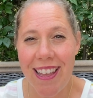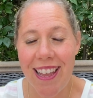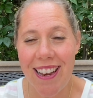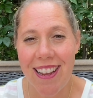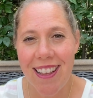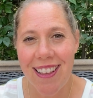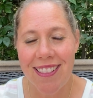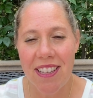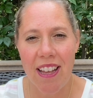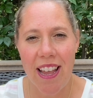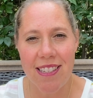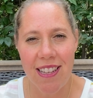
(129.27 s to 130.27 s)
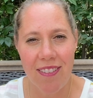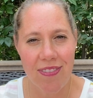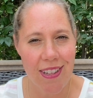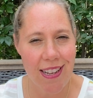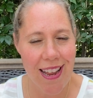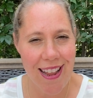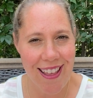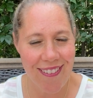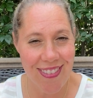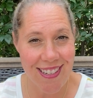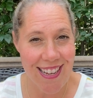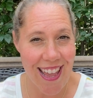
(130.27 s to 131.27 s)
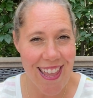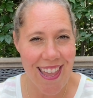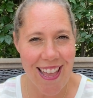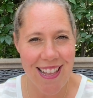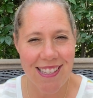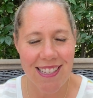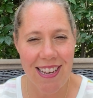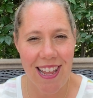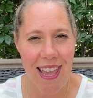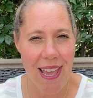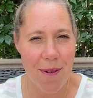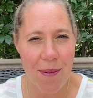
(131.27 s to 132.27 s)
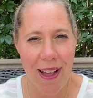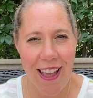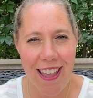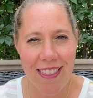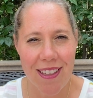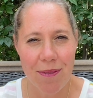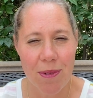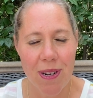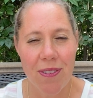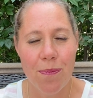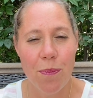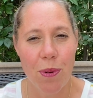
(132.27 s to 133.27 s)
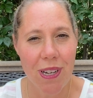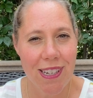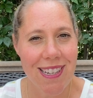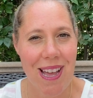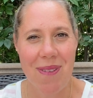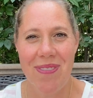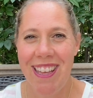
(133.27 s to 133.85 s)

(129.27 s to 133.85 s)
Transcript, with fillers: And the guy said, if the, if the day ends in A Y, then we're booked up.